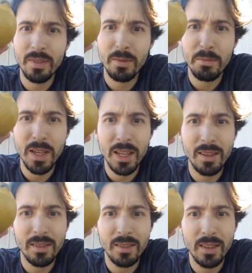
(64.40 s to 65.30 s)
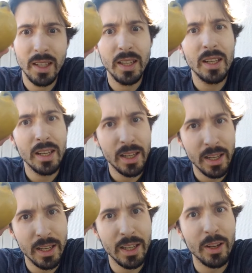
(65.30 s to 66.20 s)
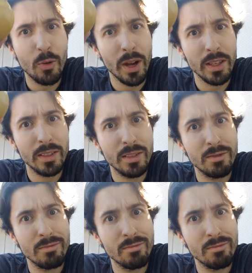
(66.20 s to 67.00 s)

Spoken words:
Me eating a quince.